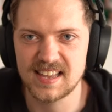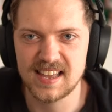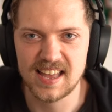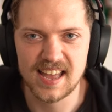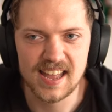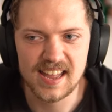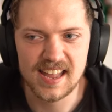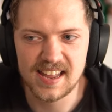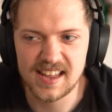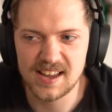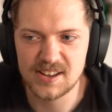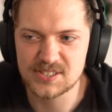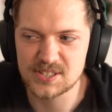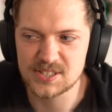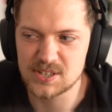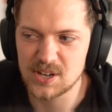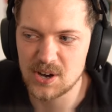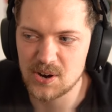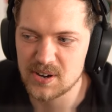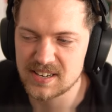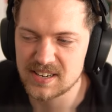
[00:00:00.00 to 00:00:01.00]
Hey, how's it
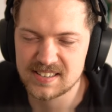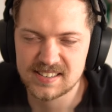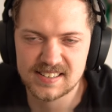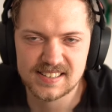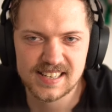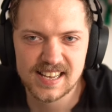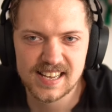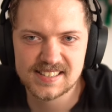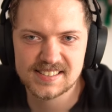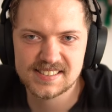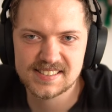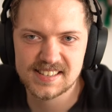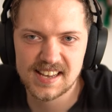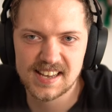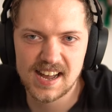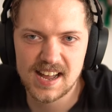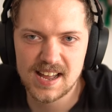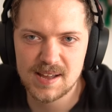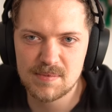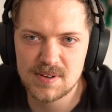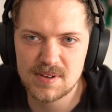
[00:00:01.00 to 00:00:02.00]
going? Yes,
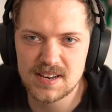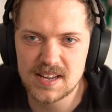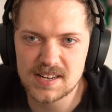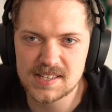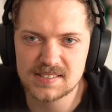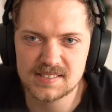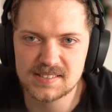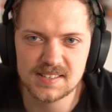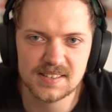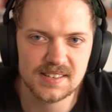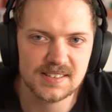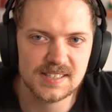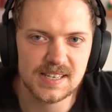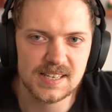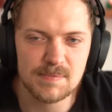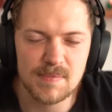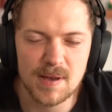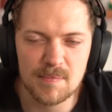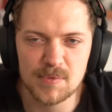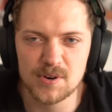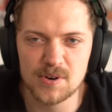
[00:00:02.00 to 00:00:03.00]
I am a Nuxt team
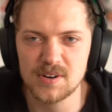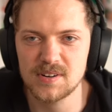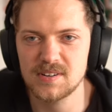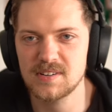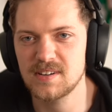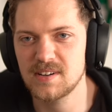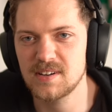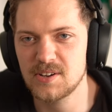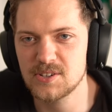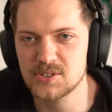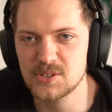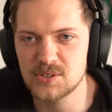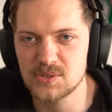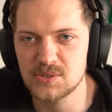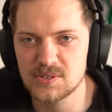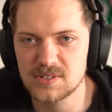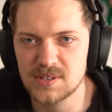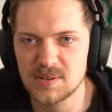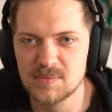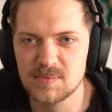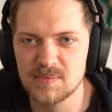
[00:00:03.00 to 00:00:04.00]
member. I also do
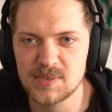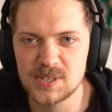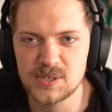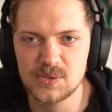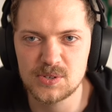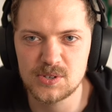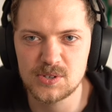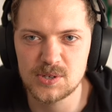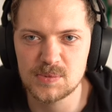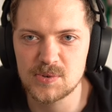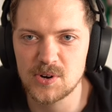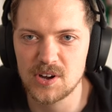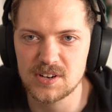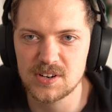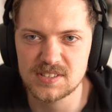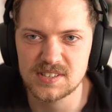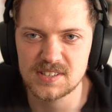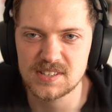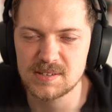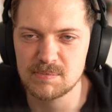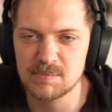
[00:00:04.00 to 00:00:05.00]
some YouTube
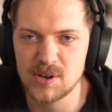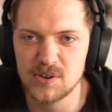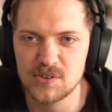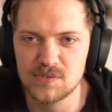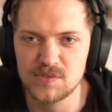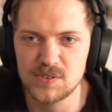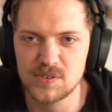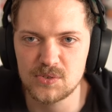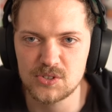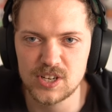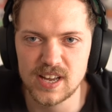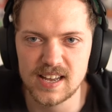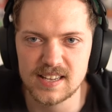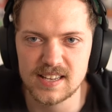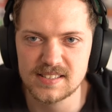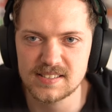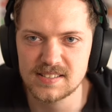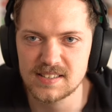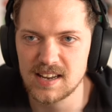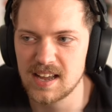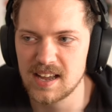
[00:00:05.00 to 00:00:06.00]
content about
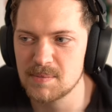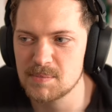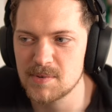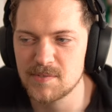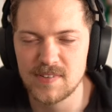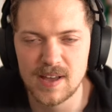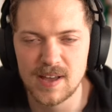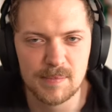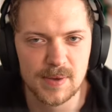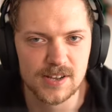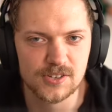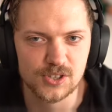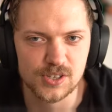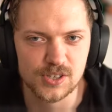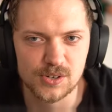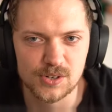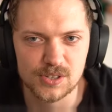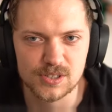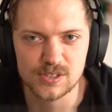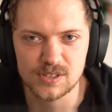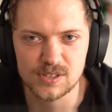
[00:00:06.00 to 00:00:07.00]
Vue.js, and I'm a web engineering
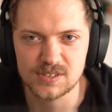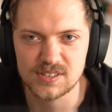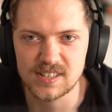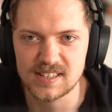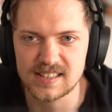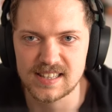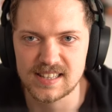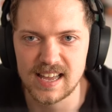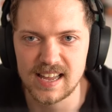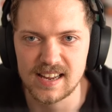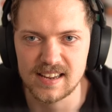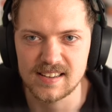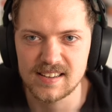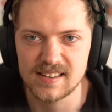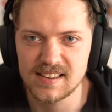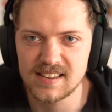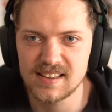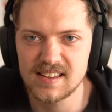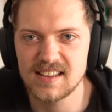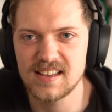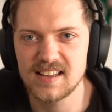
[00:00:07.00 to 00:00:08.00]
consultant at Day.
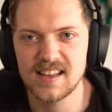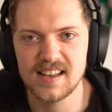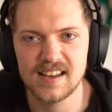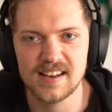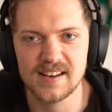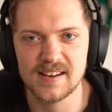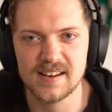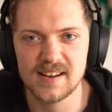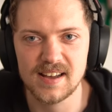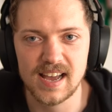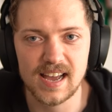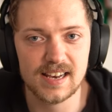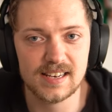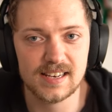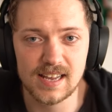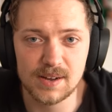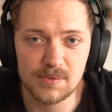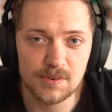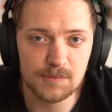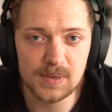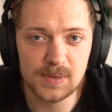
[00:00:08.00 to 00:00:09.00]
And
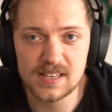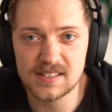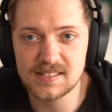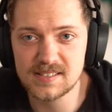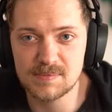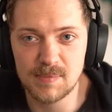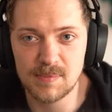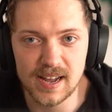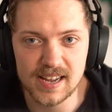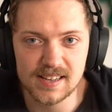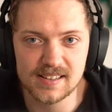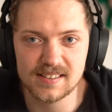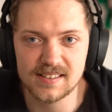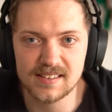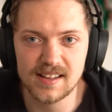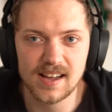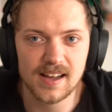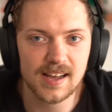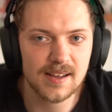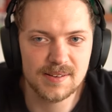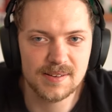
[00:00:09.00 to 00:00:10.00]
yeah, with me is Michael.
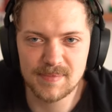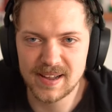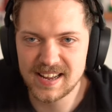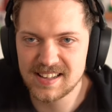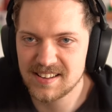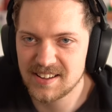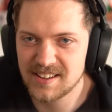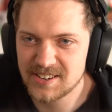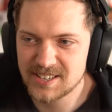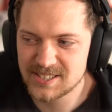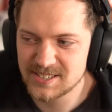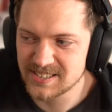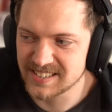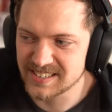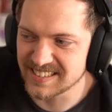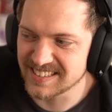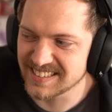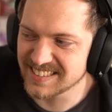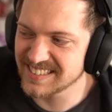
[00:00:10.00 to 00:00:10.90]
Hi, Michael, how are you doing?